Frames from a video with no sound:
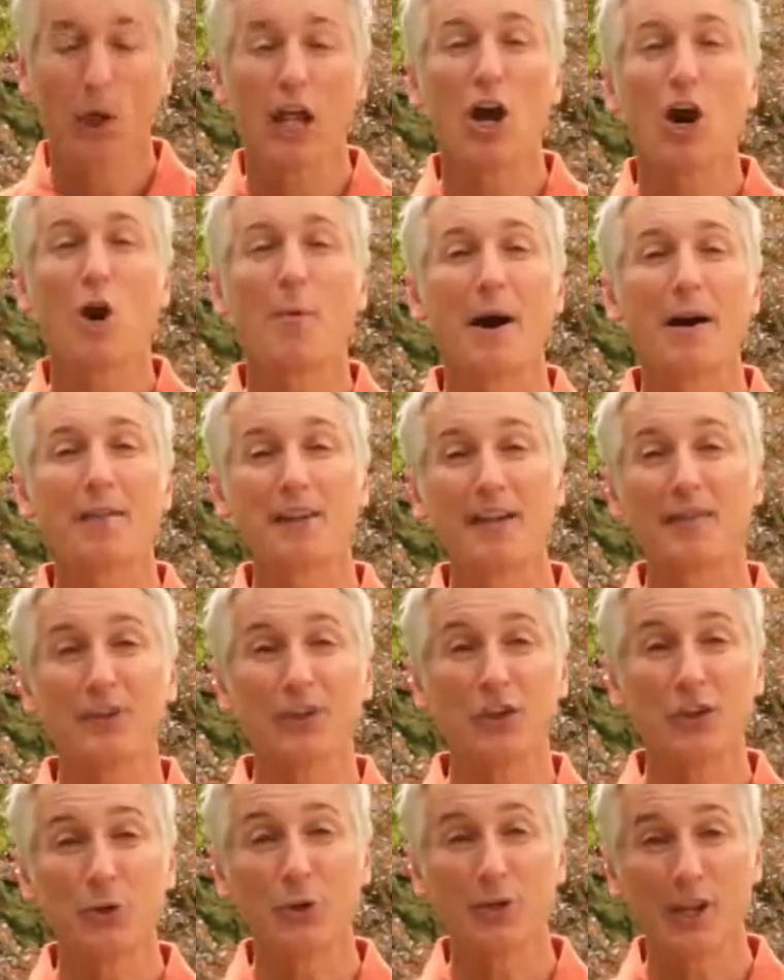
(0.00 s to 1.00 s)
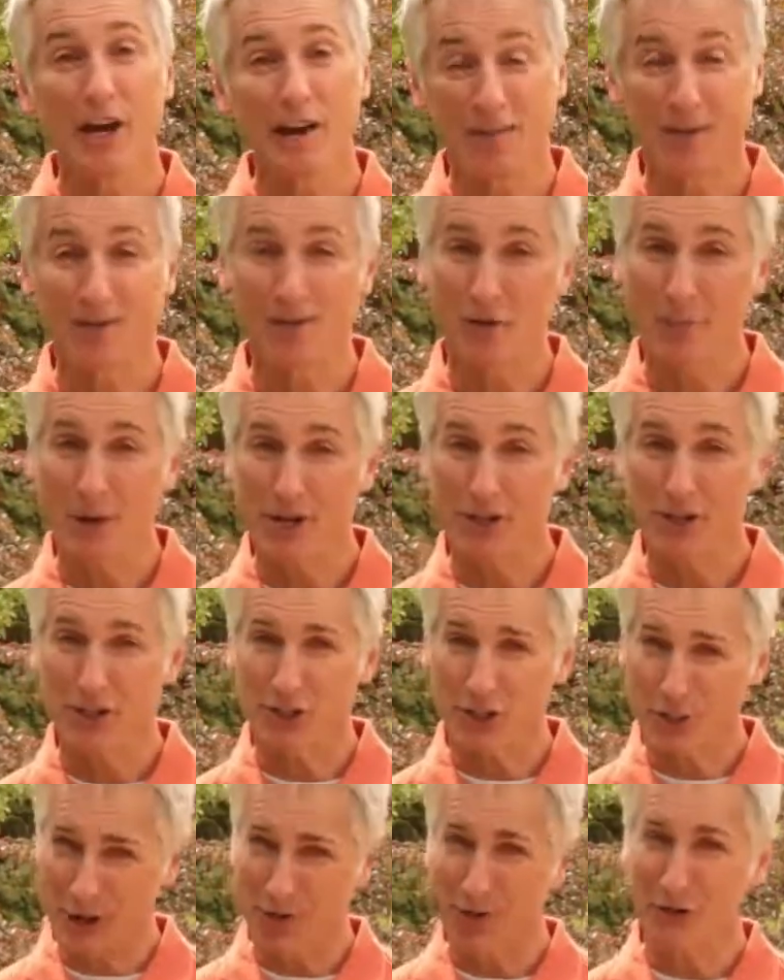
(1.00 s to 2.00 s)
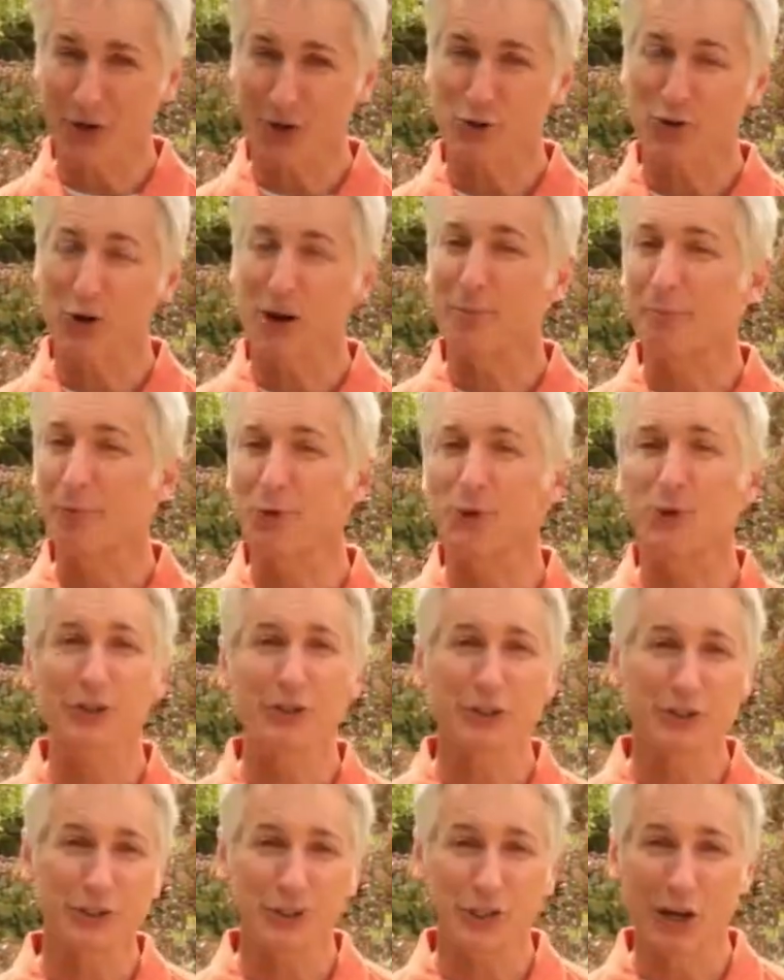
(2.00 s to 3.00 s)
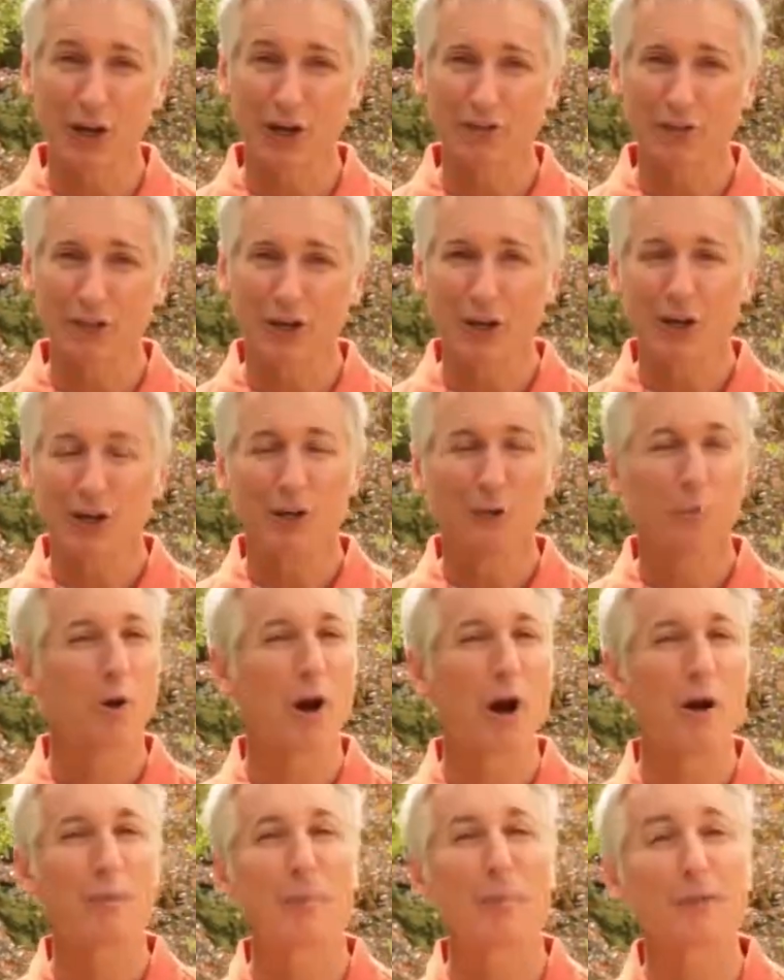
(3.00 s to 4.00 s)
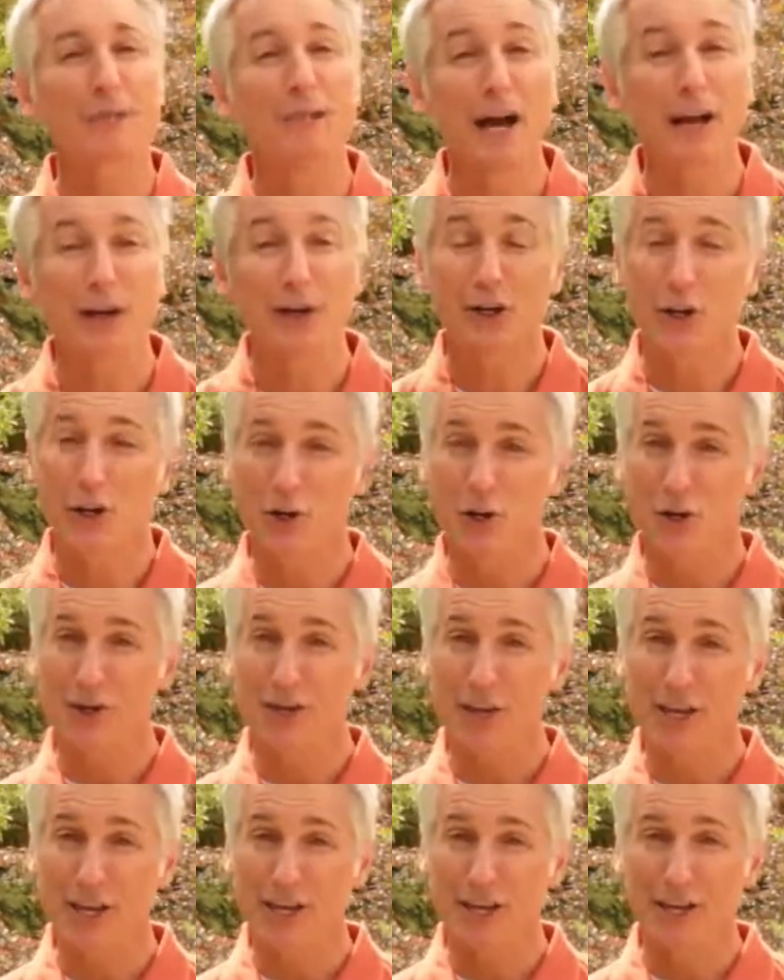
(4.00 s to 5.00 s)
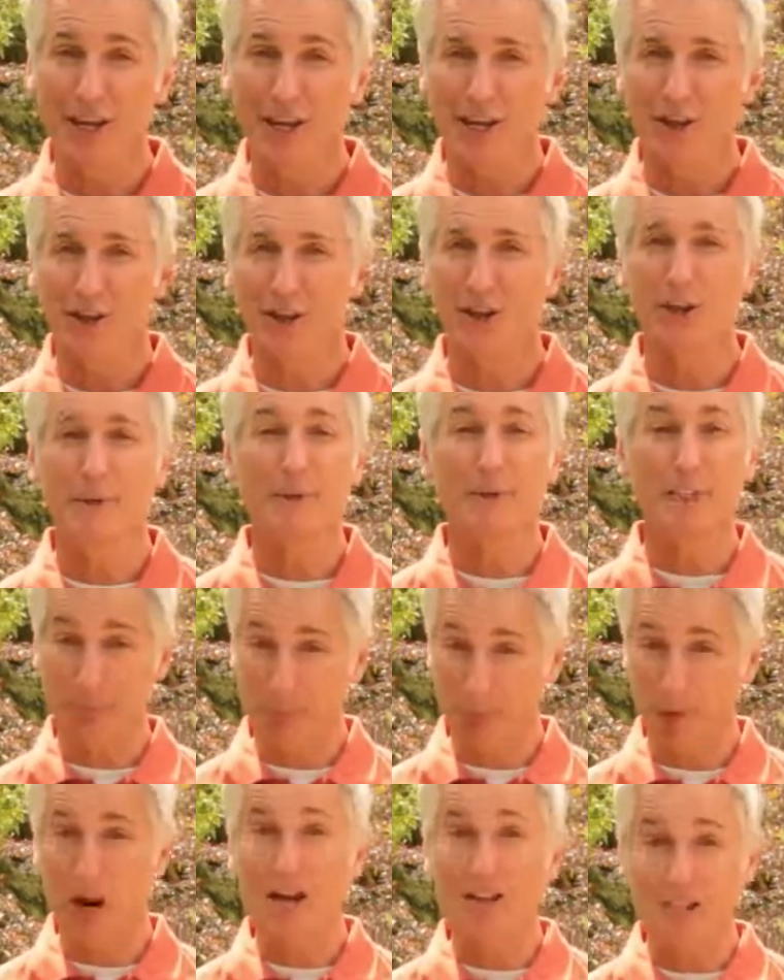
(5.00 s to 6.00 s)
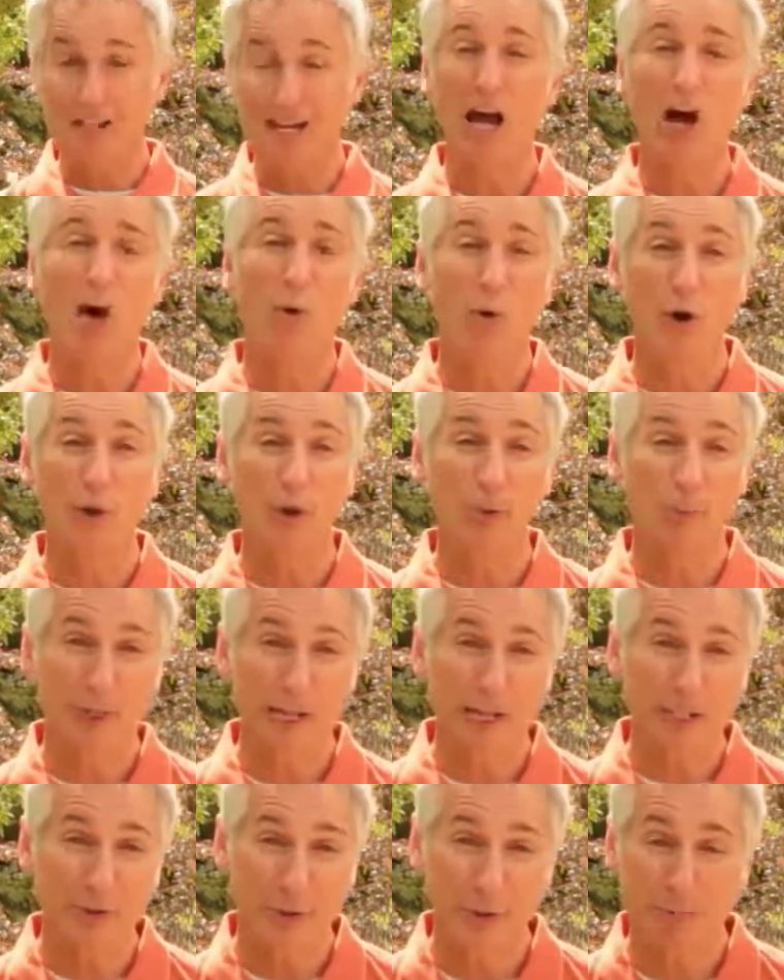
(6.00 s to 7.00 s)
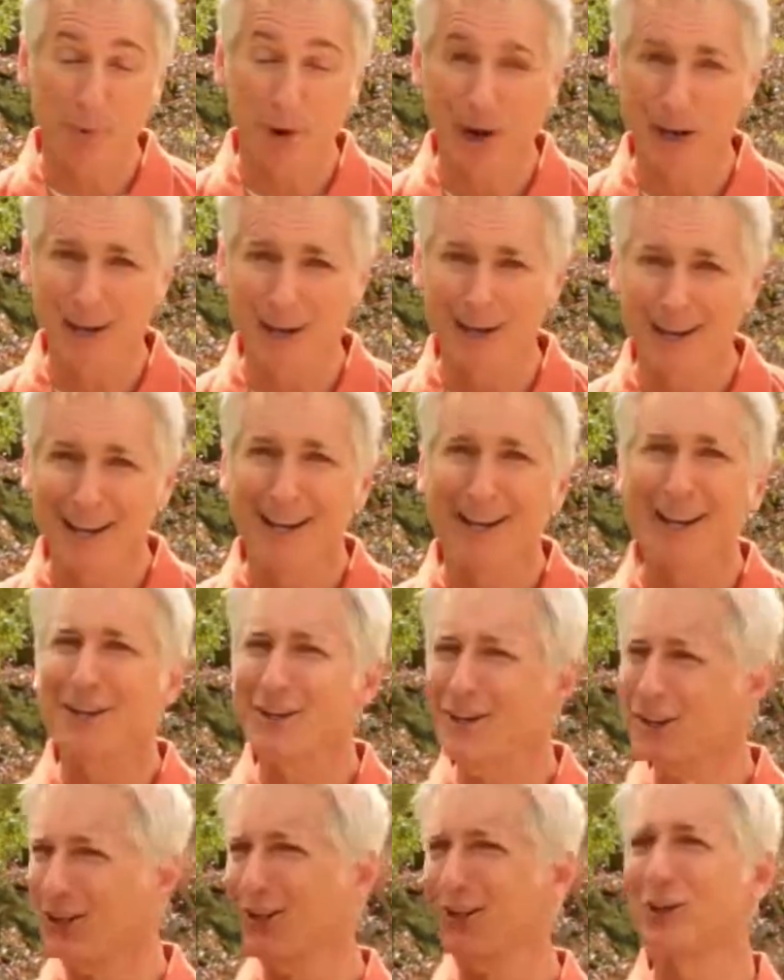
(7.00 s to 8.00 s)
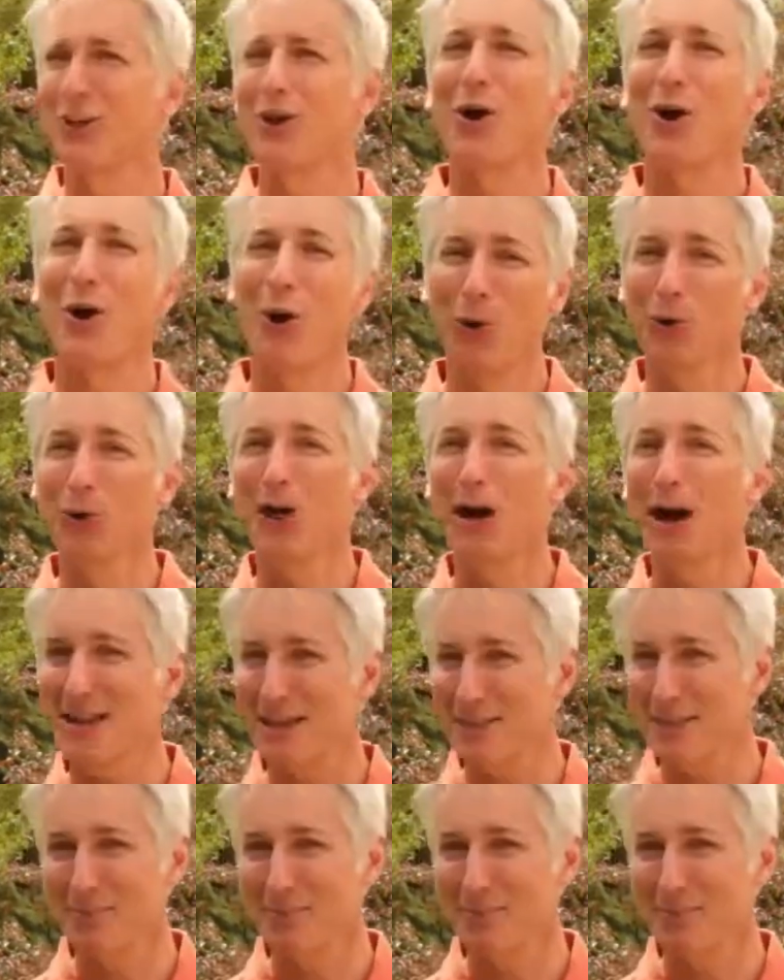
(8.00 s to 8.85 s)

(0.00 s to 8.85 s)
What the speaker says: I hope I've given you enough information to go out there and try pruning yourself. You're probably not going to hurt a thing. You're going to be surprised at how well your plants respond, and you're going to learn a whole lot in the